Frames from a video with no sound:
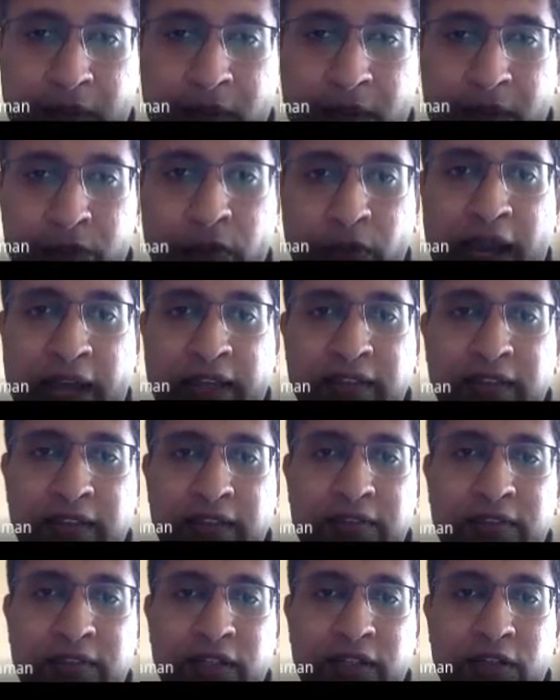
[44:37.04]
So as a
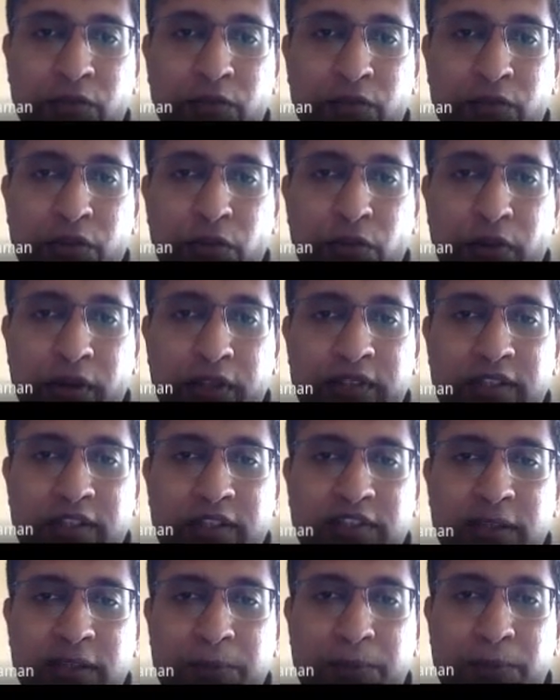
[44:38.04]
result, you
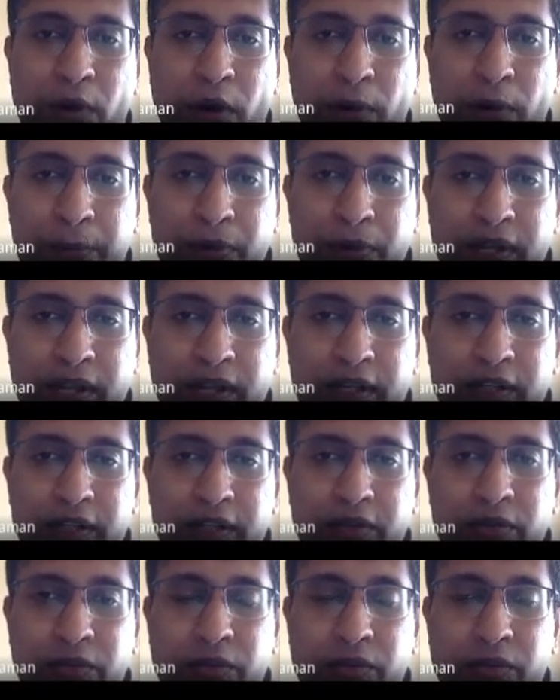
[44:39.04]
essentially populate
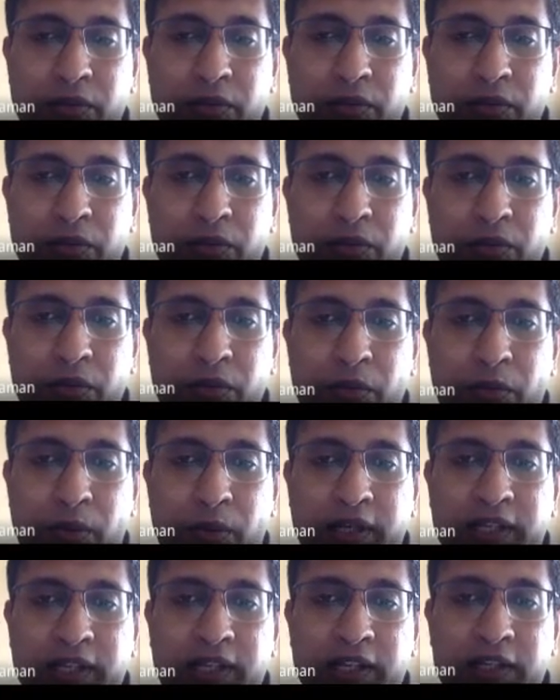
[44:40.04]

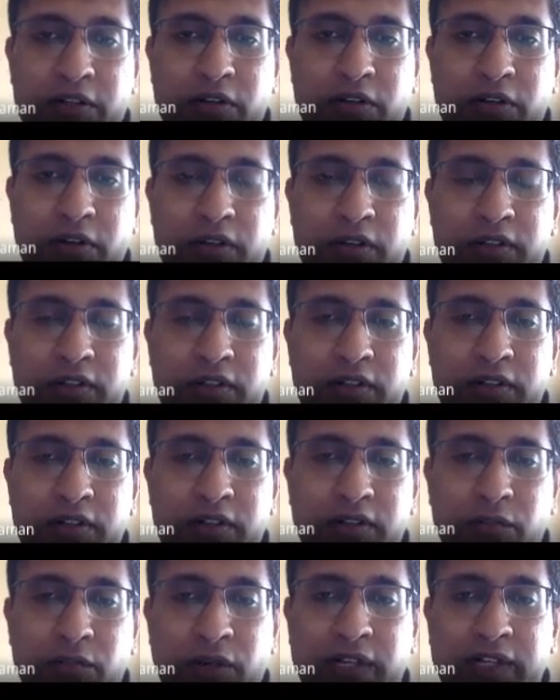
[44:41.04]
one electron
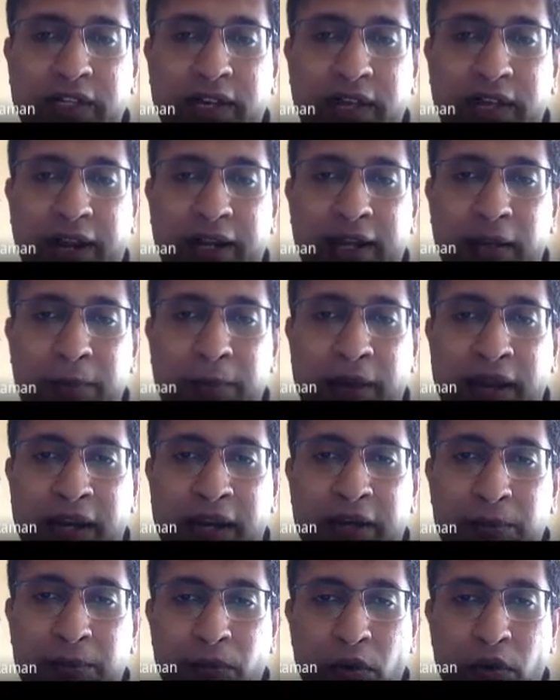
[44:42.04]
one chirality
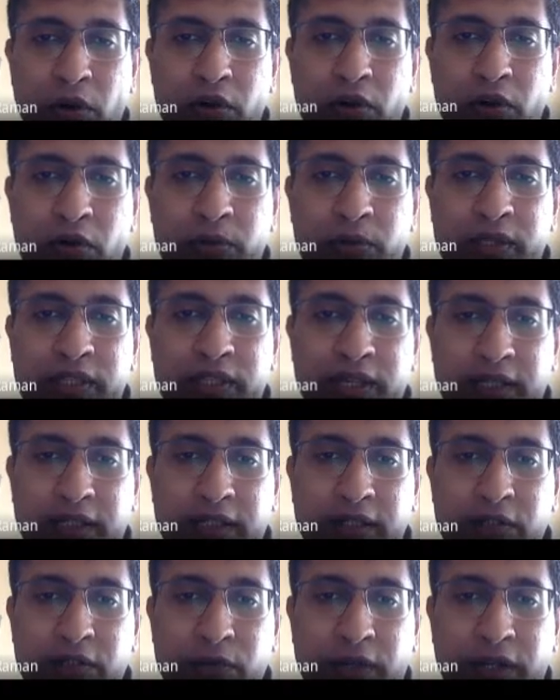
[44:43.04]
band more over the
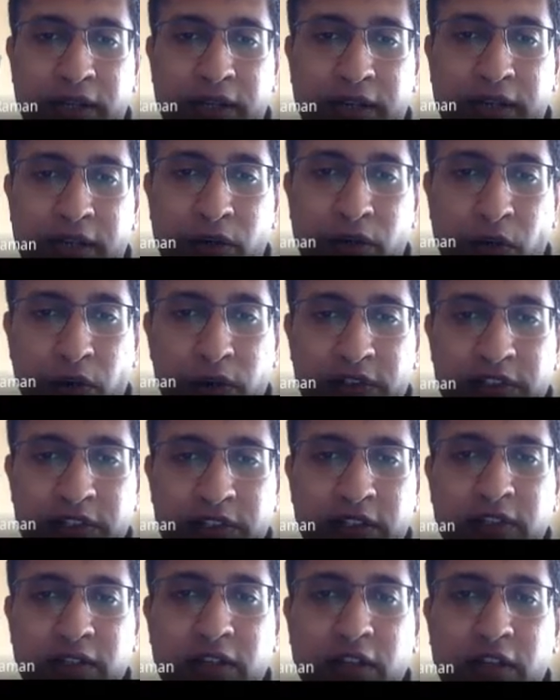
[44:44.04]
other. So you can create holes
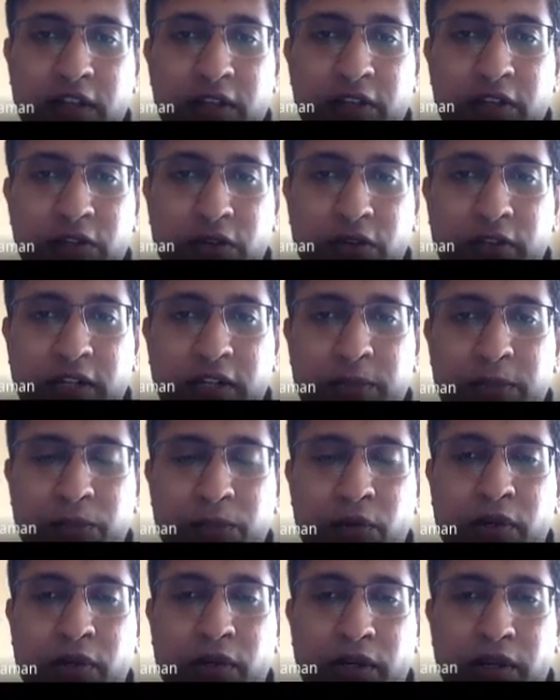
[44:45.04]
here, you create
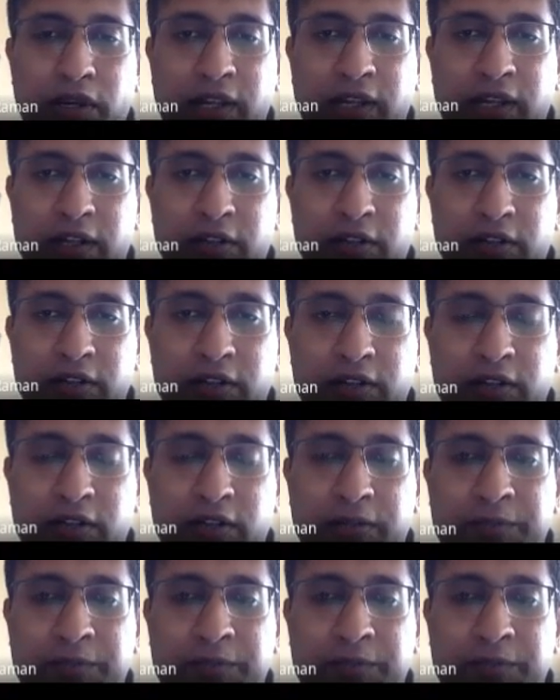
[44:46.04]
more electrons here.